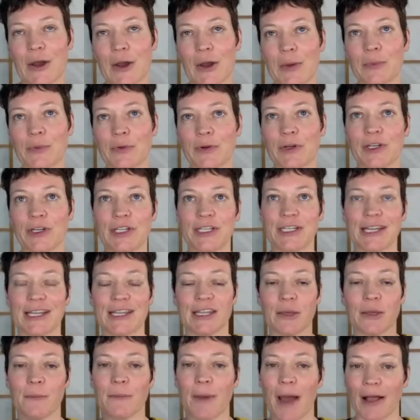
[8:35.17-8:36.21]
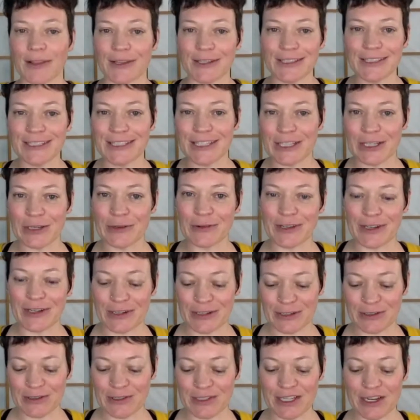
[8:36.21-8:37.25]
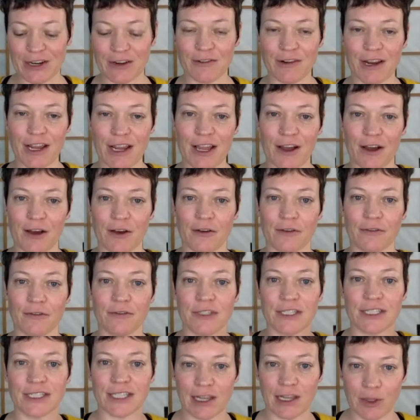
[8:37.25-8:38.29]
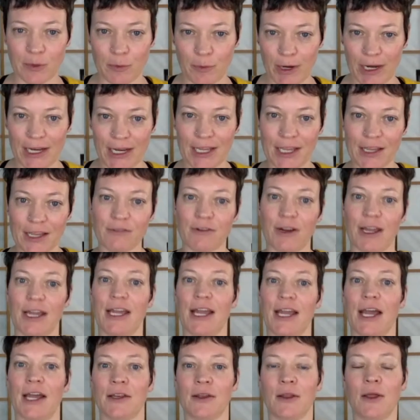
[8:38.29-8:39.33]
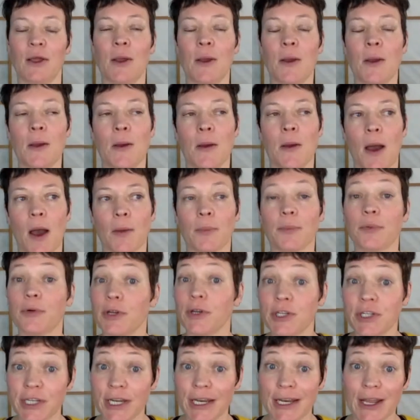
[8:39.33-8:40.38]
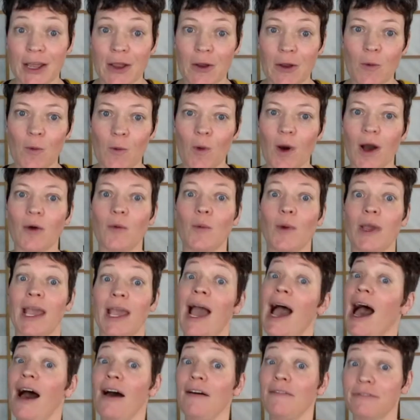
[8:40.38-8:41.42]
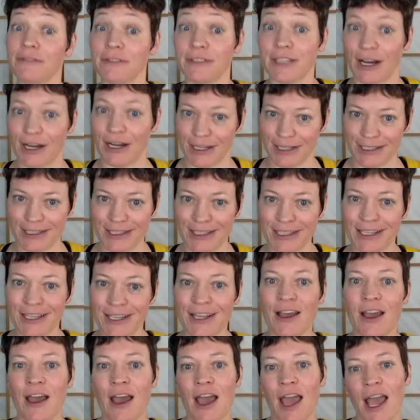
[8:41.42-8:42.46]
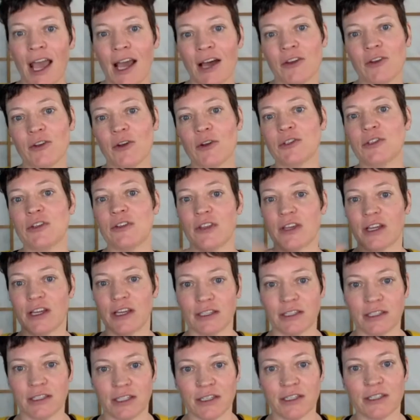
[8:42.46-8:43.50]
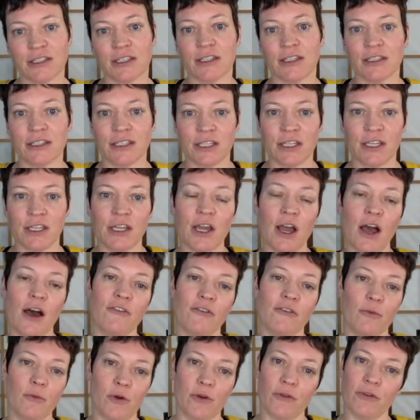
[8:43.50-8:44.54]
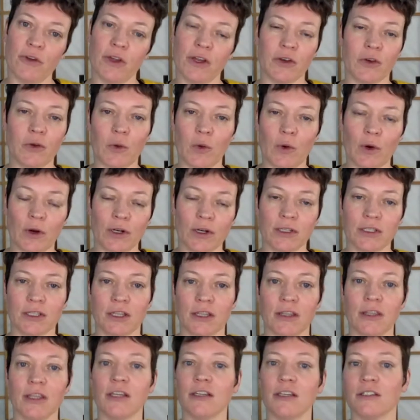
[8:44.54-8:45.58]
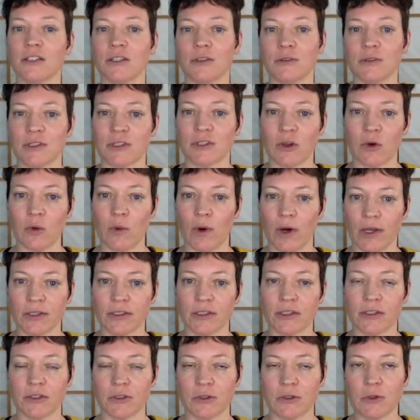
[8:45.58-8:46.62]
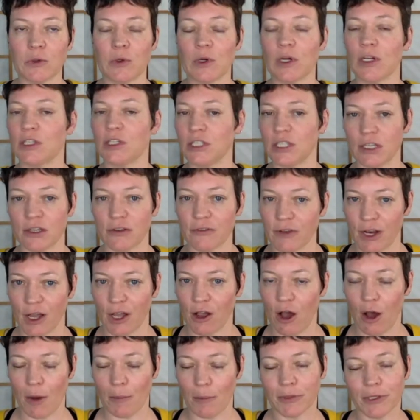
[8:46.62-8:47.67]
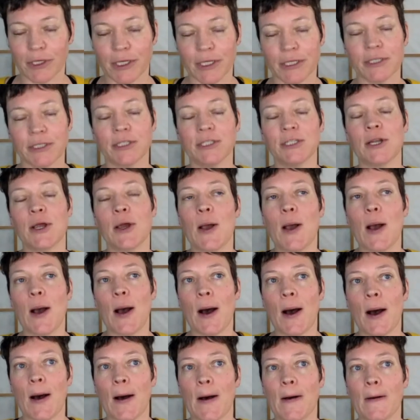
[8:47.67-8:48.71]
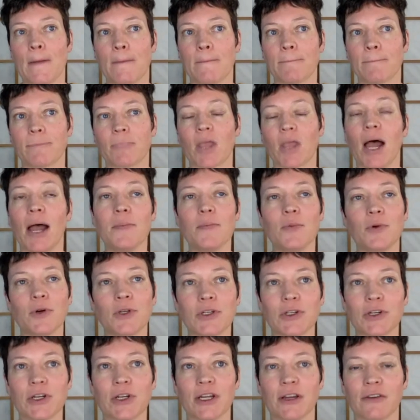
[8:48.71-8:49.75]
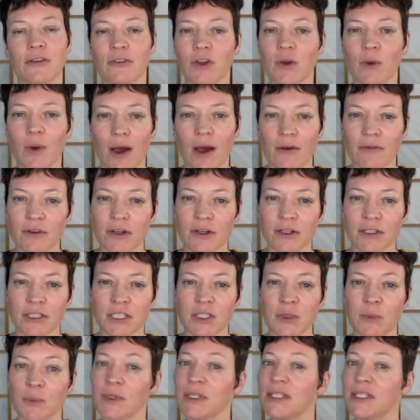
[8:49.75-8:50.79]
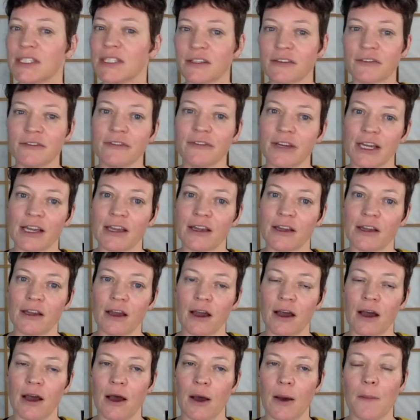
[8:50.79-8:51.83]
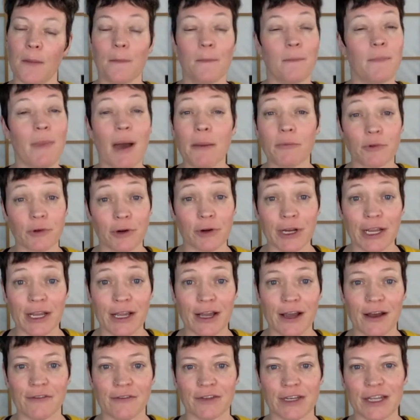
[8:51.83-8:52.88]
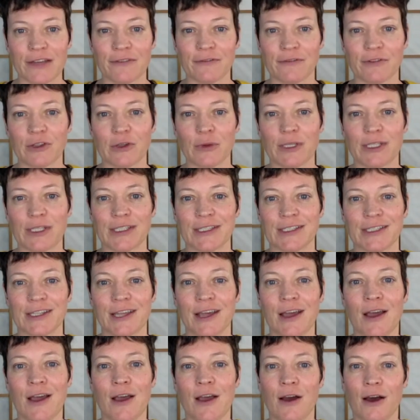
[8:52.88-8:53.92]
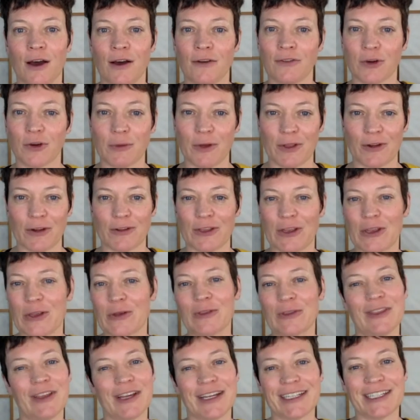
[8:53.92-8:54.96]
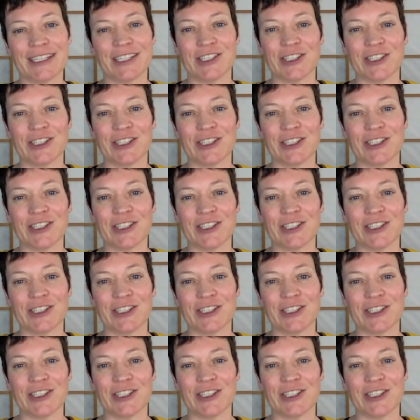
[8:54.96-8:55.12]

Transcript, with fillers: appreciate the balance that you introduced there, right? Of celebrating, right? And appreciating what we have done and also the consistency of moving towards the things you still want to achieve and accomplish. Um, I'm wondering if you have a specific um, memory of an influence of your mother that you'd like to